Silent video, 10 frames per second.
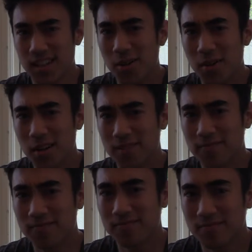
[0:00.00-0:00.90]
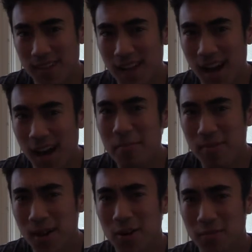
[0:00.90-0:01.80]
You know what? I'm
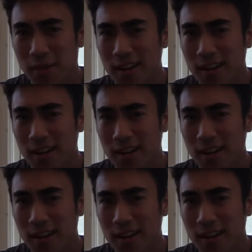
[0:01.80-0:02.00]
proud of my